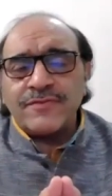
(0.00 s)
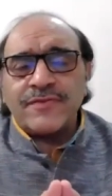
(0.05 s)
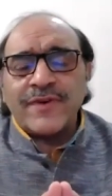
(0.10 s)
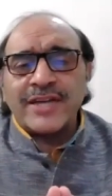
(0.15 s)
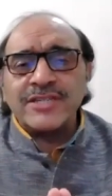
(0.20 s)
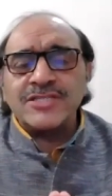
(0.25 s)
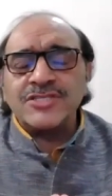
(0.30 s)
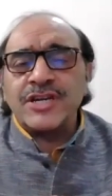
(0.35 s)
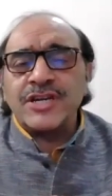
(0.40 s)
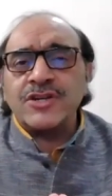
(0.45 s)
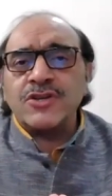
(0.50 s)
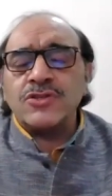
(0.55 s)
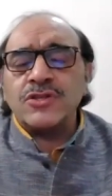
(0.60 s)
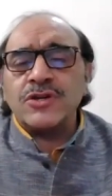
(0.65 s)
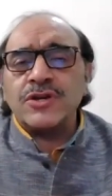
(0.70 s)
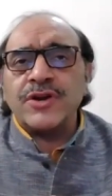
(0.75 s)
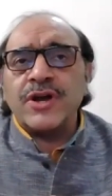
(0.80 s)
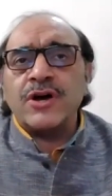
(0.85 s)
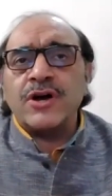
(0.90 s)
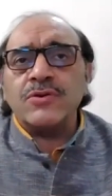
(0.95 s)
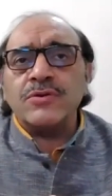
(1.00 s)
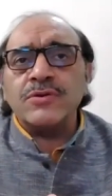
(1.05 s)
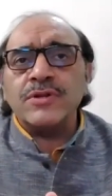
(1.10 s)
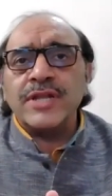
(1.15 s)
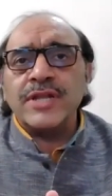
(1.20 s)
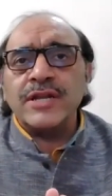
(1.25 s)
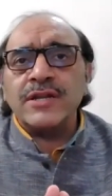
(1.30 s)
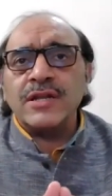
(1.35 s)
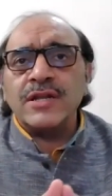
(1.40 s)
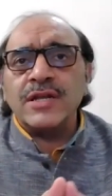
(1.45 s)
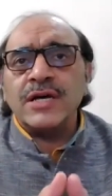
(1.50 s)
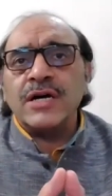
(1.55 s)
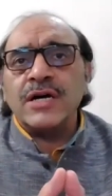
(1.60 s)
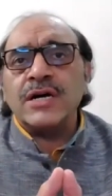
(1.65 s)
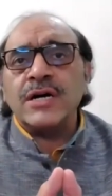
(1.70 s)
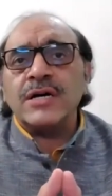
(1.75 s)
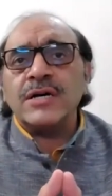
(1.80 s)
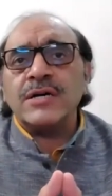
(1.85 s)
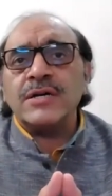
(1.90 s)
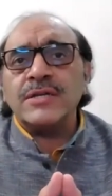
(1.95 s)
fact-checked on the ground
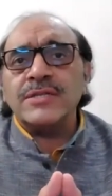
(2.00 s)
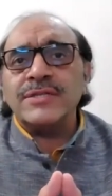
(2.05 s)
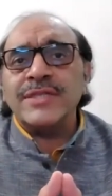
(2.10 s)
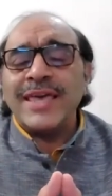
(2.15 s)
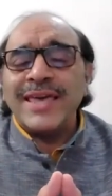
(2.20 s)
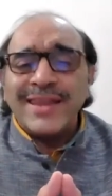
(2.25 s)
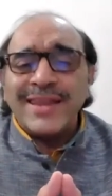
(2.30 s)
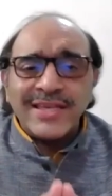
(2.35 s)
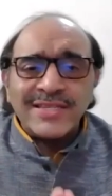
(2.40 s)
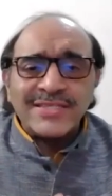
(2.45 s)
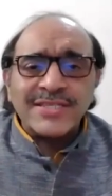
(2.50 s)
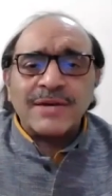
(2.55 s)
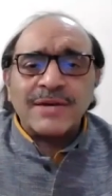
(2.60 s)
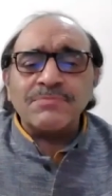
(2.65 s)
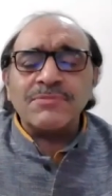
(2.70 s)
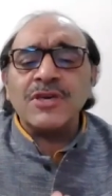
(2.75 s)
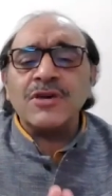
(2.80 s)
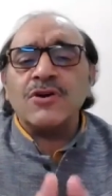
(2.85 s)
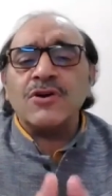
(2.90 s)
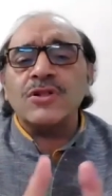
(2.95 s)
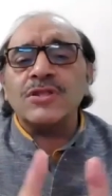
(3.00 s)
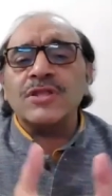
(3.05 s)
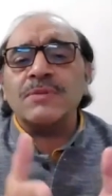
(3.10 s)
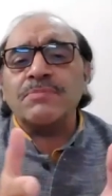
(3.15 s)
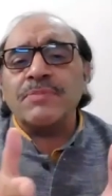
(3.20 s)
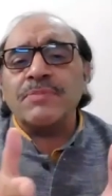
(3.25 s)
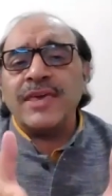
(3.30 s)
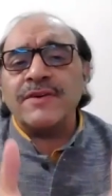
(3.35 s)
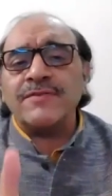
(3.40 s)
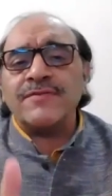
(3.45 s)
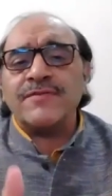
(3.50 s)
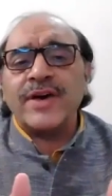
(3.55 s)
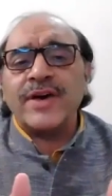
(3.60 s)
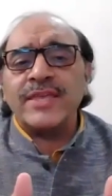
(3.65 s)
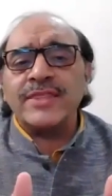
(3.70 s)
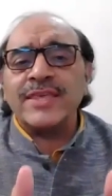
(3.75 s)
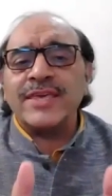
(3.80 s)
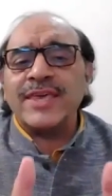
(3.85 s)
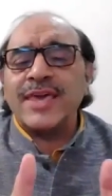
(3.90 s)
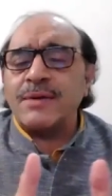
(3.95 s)
that there is something called the
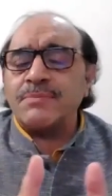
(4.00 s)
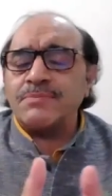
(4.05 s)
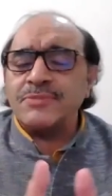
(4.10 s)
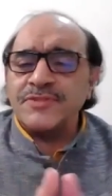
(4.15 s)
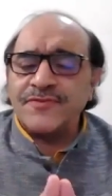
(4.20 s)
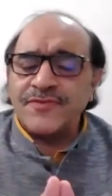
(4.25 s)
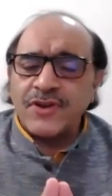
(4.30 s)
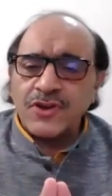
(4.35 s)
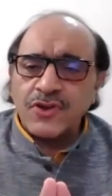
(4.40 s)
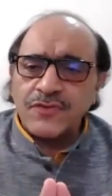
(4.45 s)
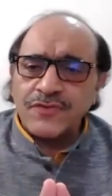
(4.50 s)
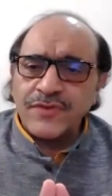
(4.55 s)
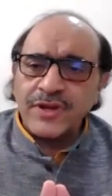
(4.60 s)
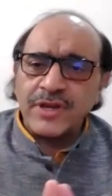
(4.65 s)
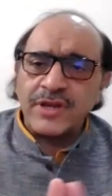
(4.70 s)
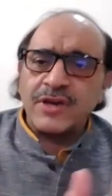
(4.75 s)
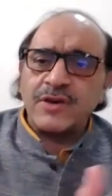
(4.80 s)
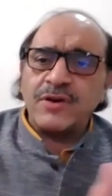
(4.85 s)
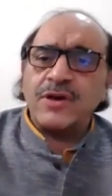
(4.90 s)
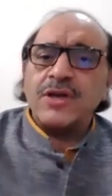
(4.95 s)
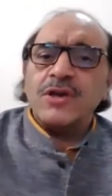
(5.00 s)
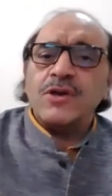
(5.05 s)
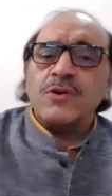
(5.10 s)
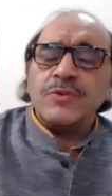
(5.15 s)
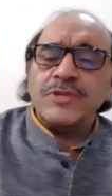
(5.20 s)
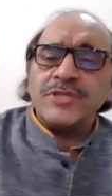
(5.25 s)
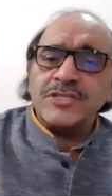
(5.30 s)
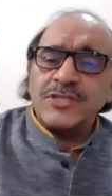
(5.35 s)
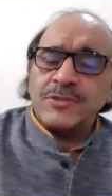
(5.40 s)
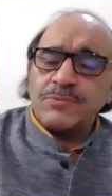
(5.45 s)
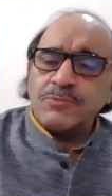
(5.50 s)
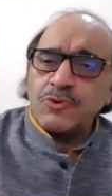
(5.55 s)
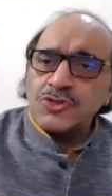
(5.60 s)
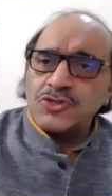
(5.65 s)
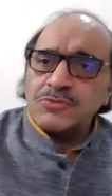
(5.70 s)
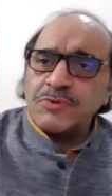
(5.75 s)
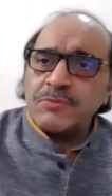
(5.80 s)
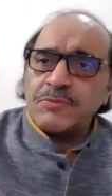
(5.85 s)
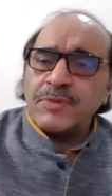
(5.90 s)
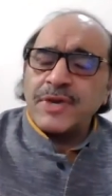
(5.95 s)
PFI and the Campus Front of India, which is
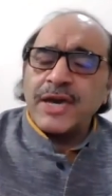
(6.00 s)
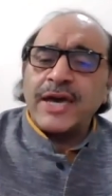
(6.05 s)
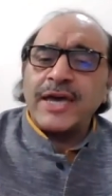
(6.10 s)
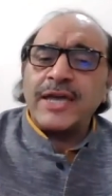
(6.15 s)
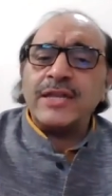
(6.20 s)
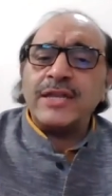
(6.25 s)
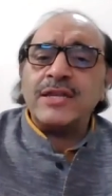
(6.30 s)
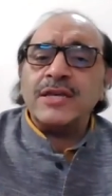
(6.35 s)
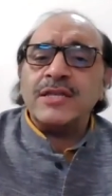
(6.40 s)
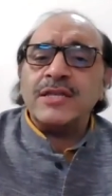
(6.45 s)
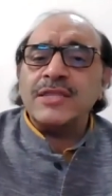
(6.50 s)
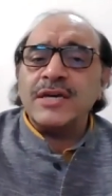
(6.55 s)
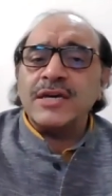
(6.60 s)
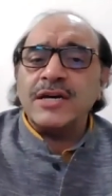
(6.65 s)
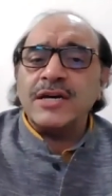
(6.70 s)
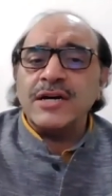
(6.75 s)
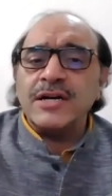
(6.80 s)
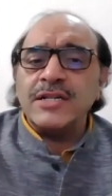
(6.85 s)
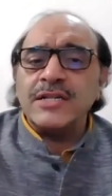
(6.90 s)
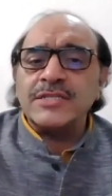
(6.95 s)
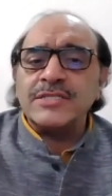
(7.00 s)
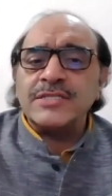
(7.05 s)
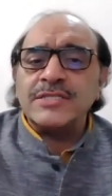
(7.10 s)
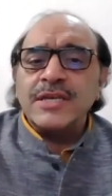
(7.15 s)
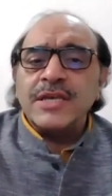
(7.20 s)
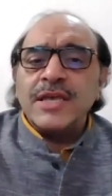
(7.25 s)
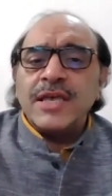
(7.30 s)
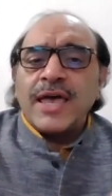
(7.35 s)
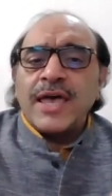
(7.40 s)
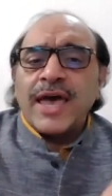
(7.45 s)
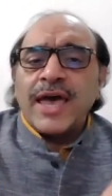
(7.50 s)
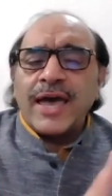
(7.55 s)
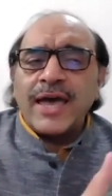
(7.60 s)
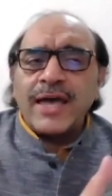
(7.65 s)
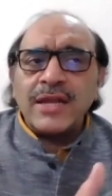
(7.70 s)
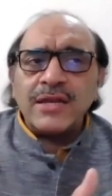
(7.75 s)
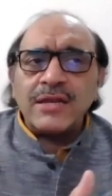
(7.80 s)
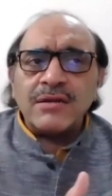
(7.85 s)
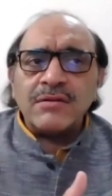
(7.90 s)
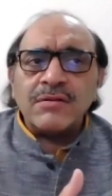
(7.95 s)
supposed to be behind the girls.
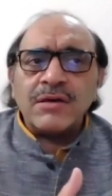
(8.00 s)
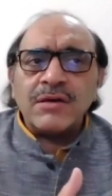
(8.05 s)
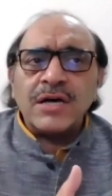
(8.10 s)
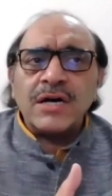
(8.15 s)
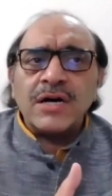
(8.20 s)
And